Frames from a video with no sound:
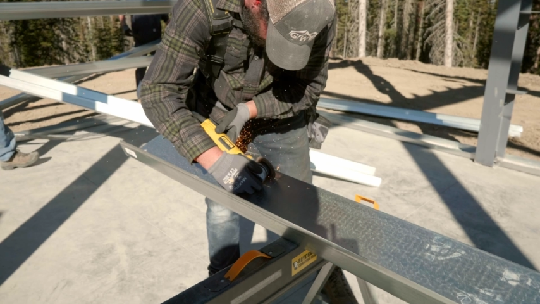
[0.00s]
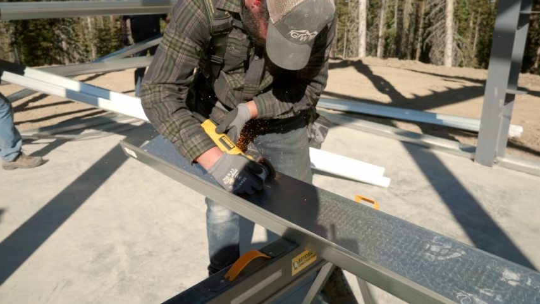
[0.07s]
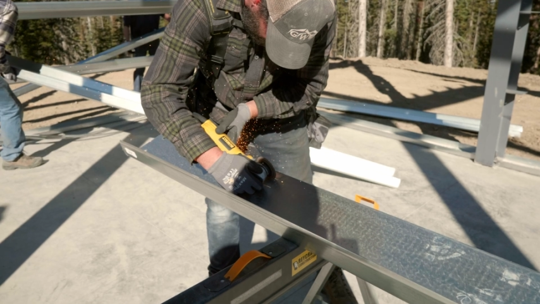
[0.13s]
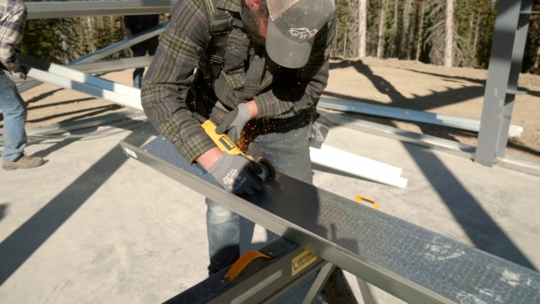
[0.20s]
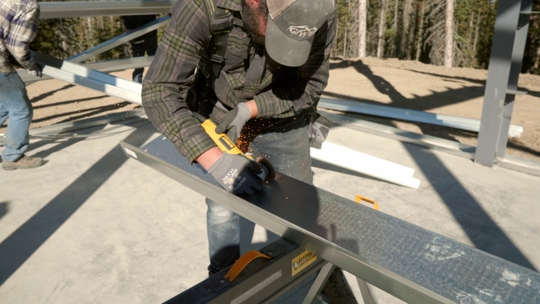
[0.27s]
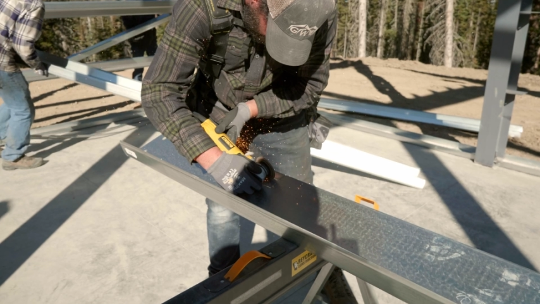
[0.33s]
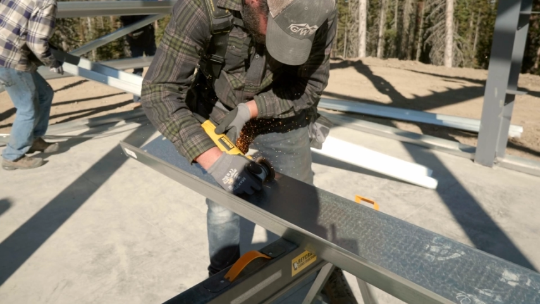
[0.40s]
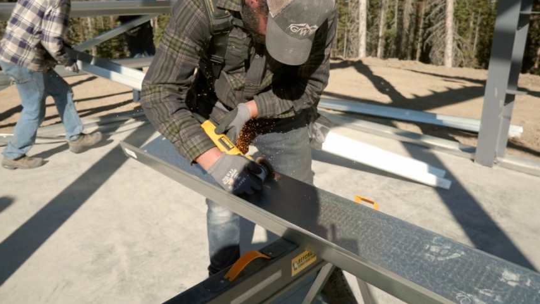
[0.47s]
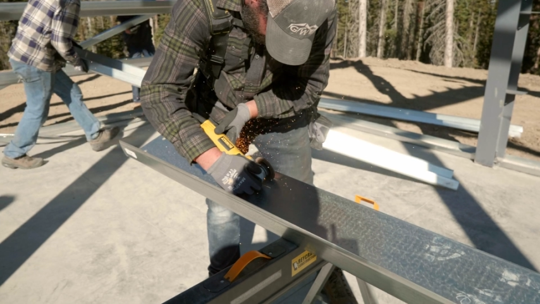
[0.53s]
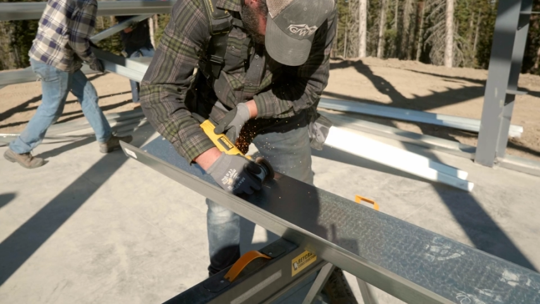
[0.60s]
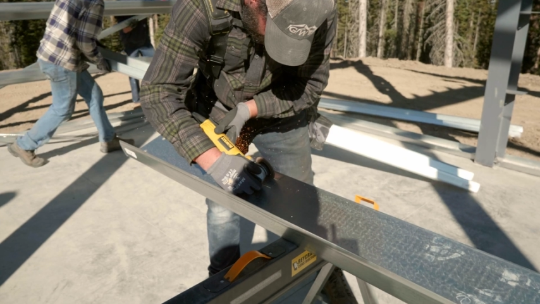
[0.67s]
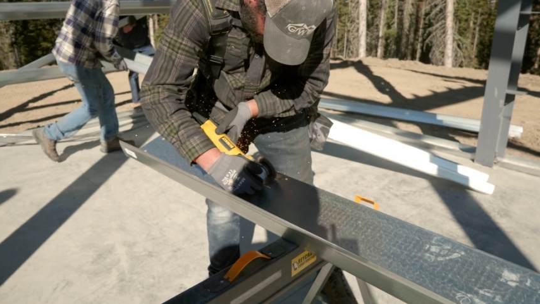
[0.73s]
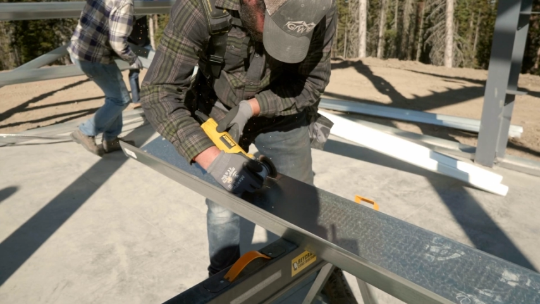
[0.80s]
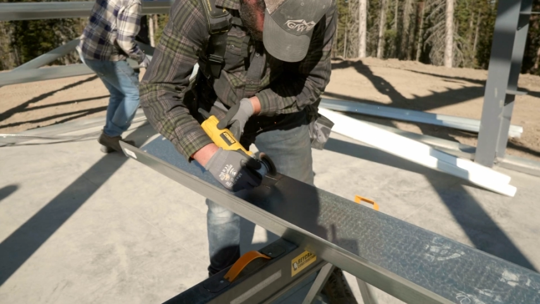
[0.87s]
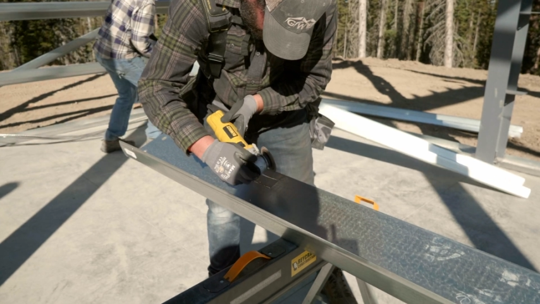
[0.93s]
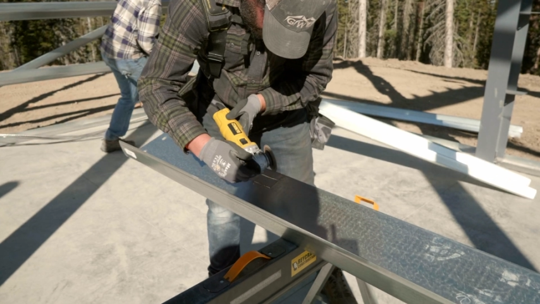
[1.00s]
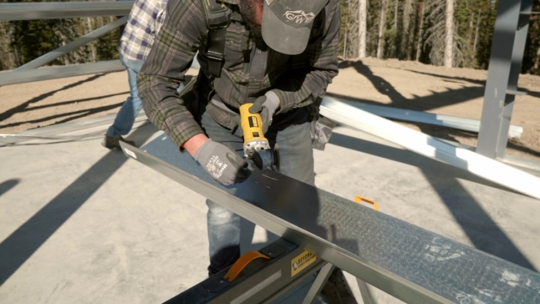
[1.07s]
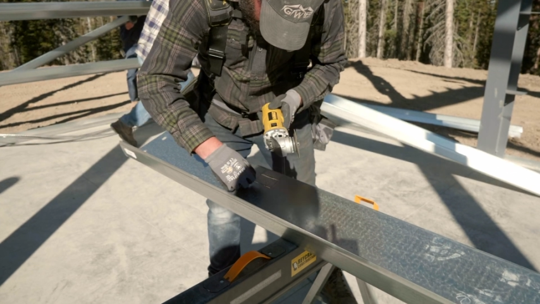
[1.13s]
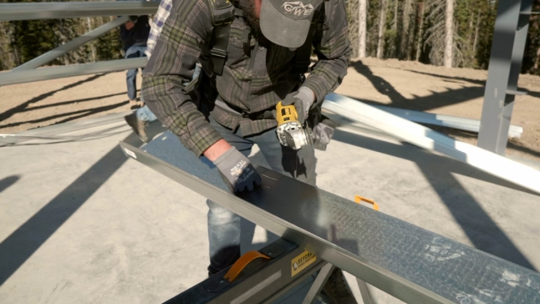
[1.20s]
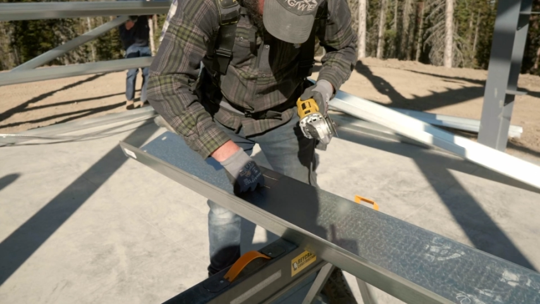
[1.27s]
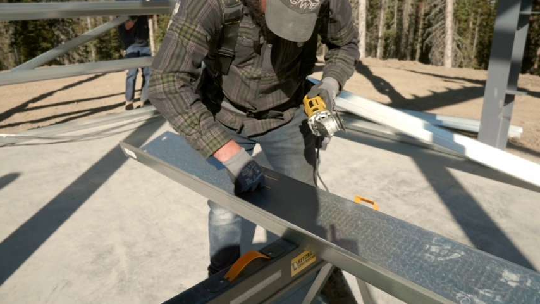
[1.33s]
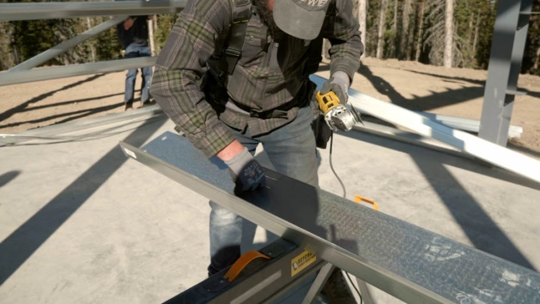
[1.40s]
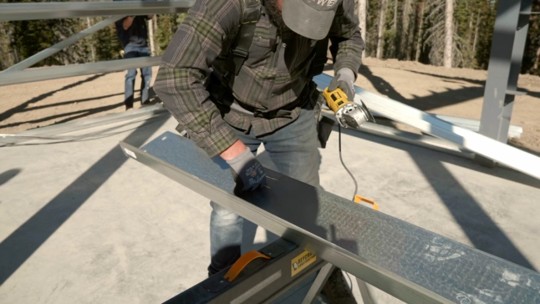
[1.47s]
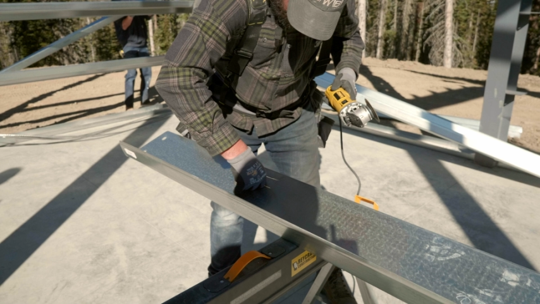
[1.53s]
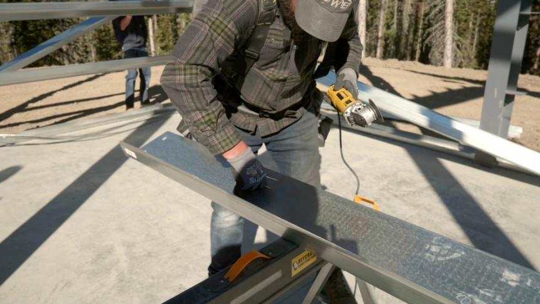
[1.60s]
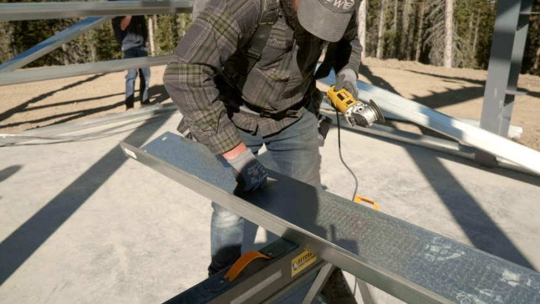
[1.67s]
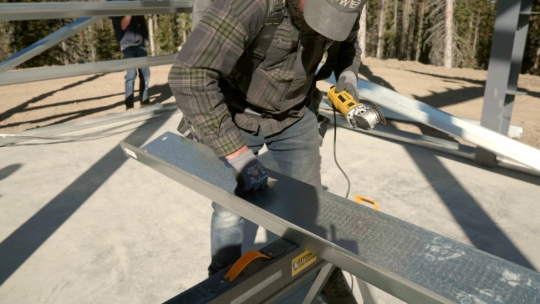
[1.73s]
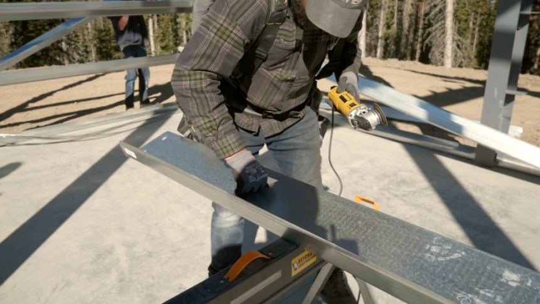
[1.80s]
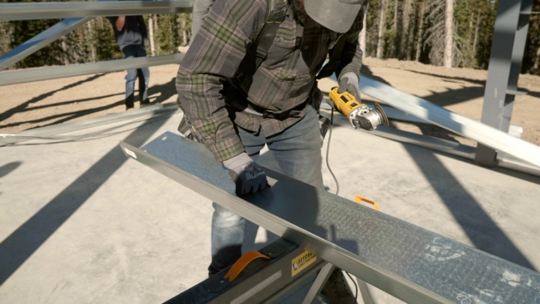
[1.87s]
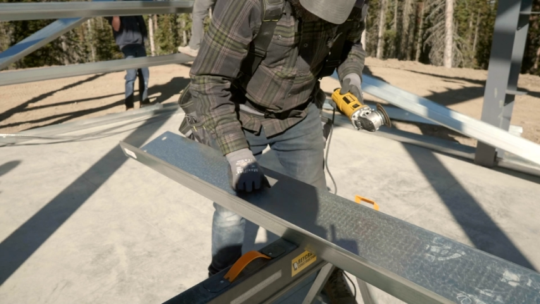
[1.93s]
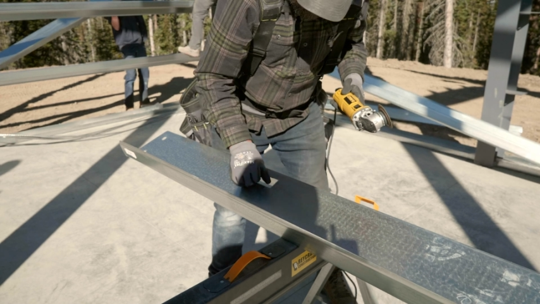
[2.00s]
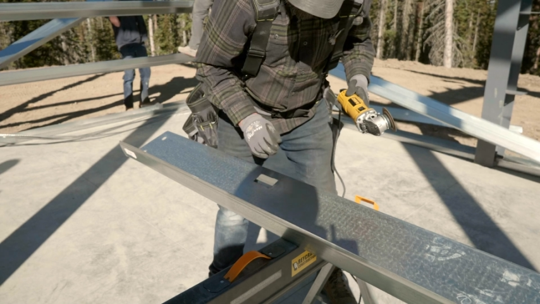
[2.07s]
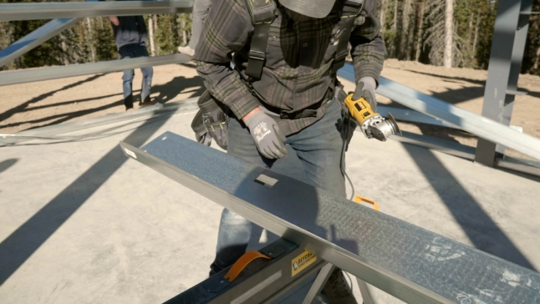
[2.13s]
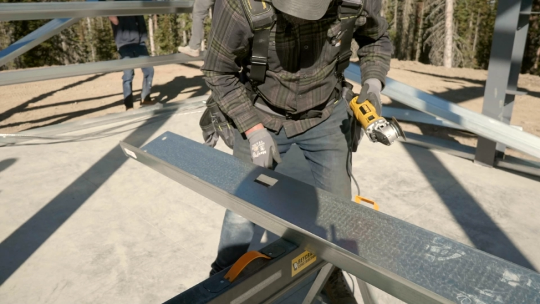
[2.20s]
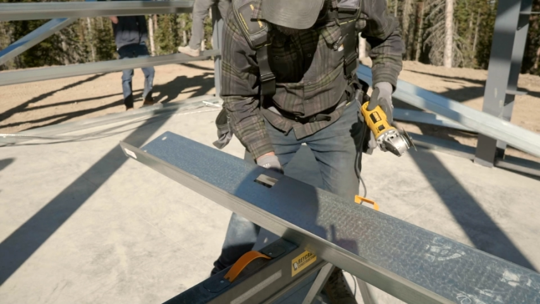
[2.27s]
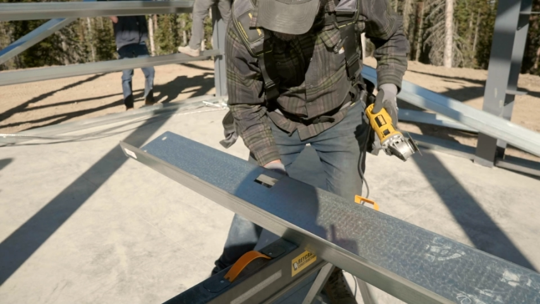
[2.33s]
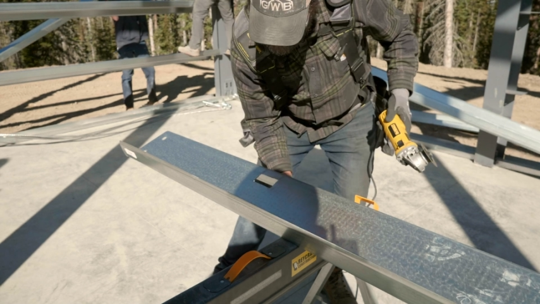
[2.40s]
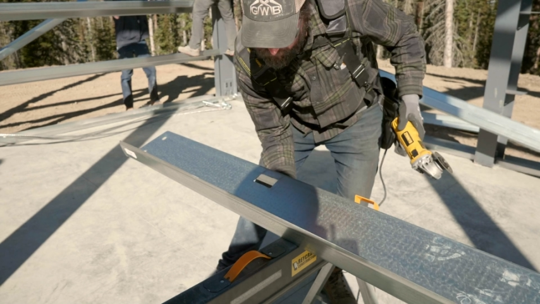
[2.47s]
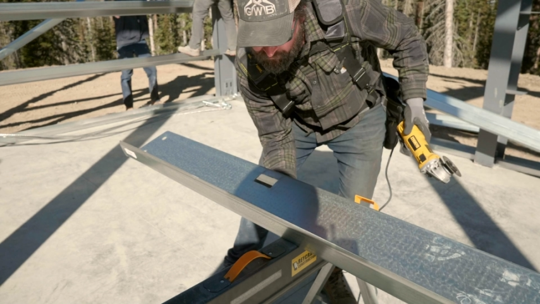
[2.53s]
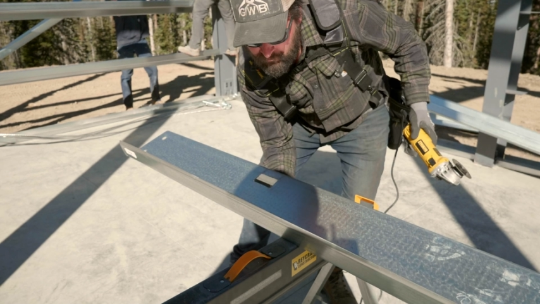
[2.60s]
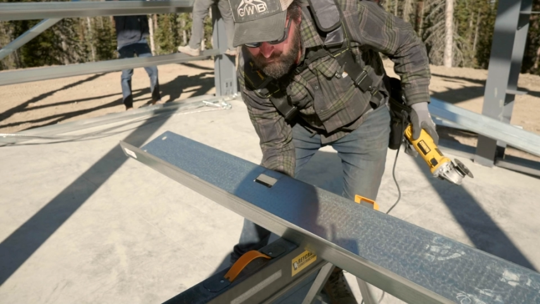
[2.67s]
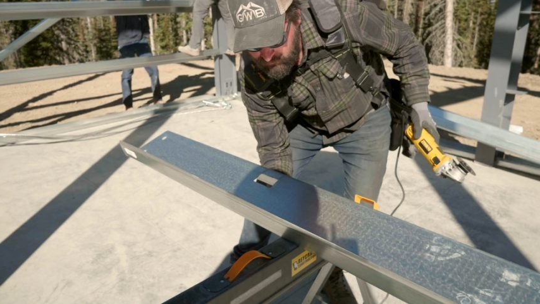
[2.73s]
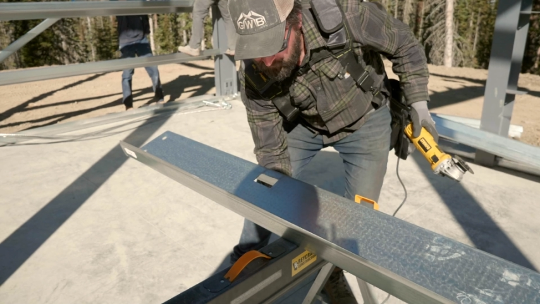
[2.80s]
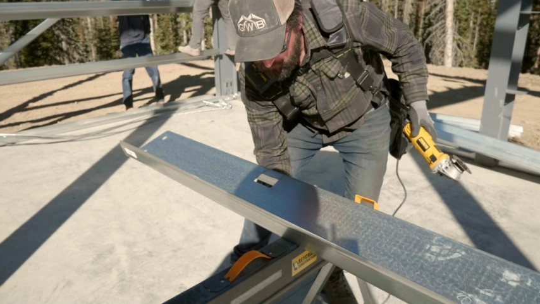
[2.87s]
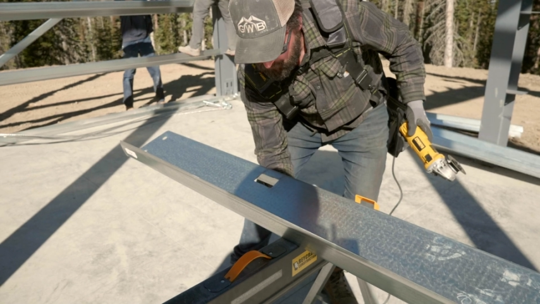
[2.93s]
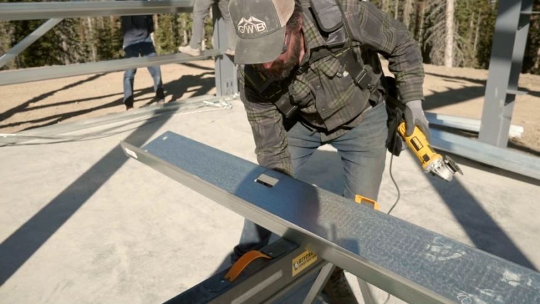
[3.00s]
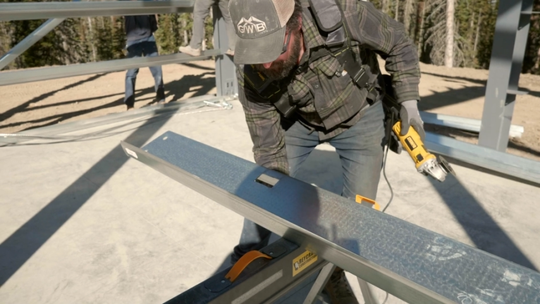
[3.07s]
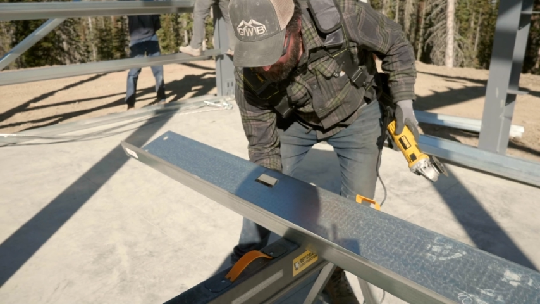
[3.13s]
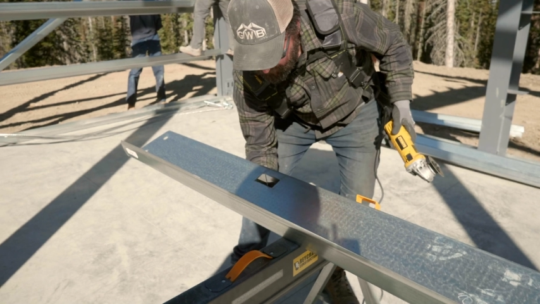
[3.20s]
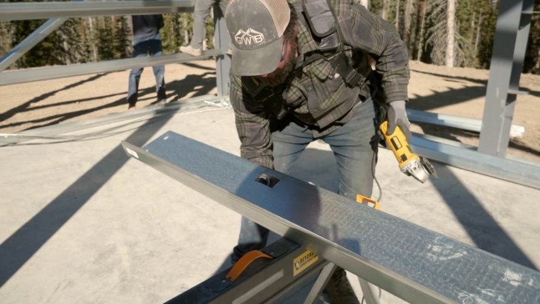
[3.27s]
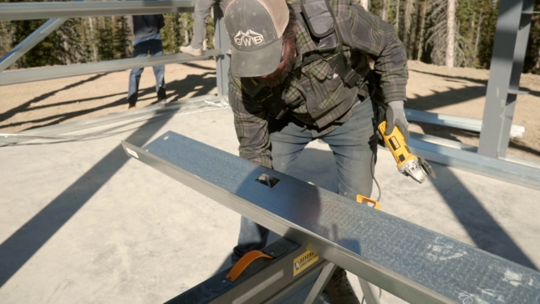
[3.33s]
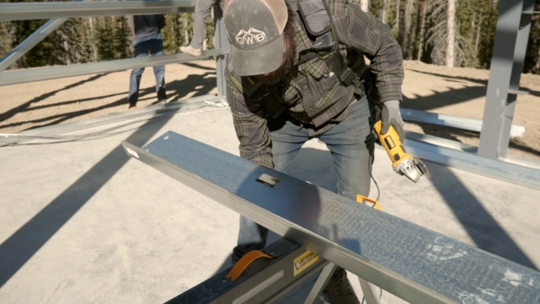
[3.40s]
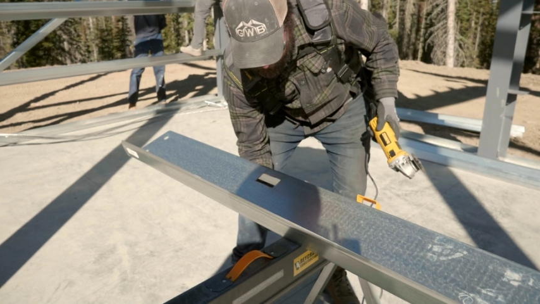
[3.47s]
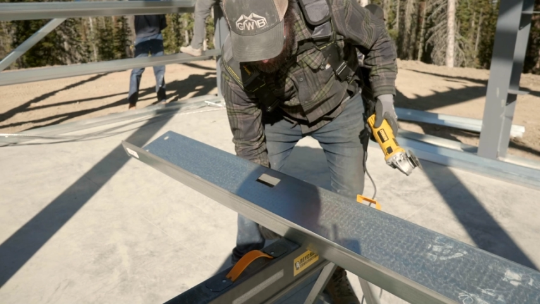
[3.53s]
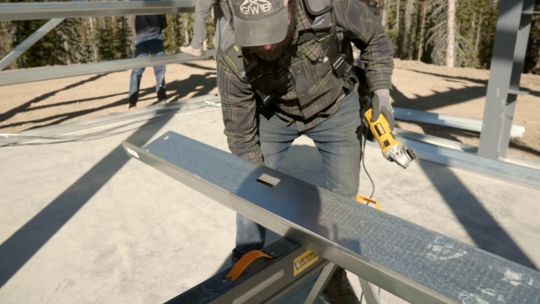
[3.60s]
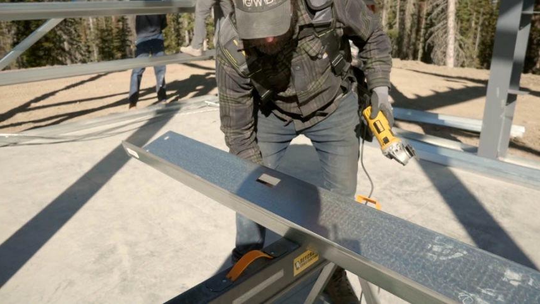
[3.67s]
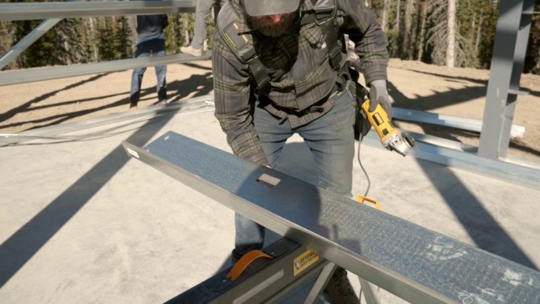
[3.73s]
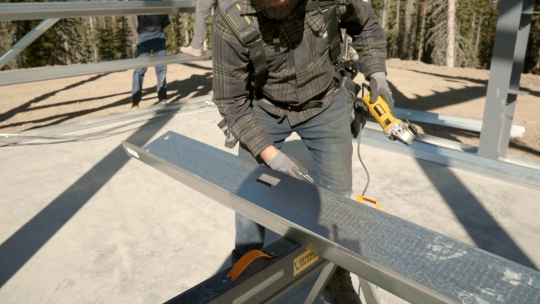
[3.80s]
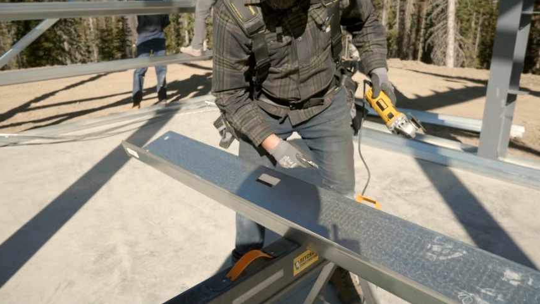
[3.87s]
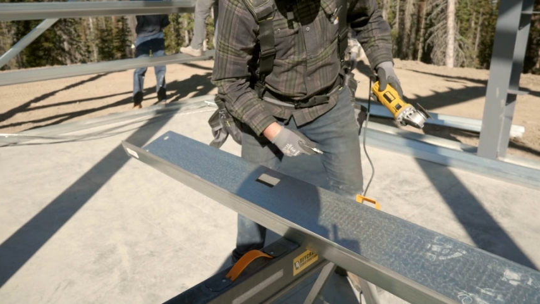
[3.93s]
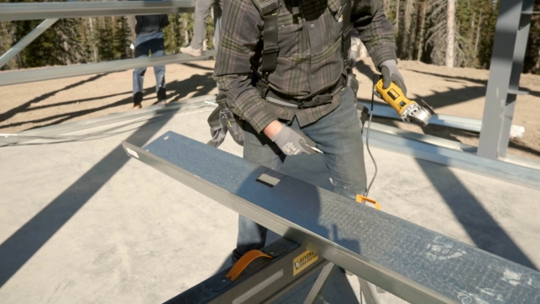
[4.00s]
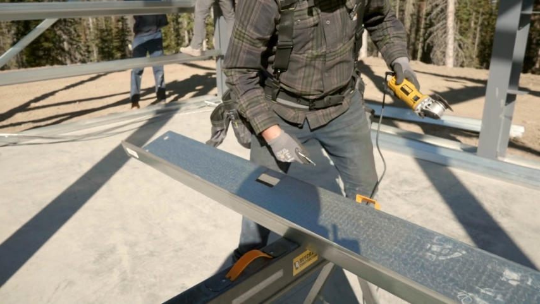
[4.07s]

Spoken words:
[unreadable: no face in view]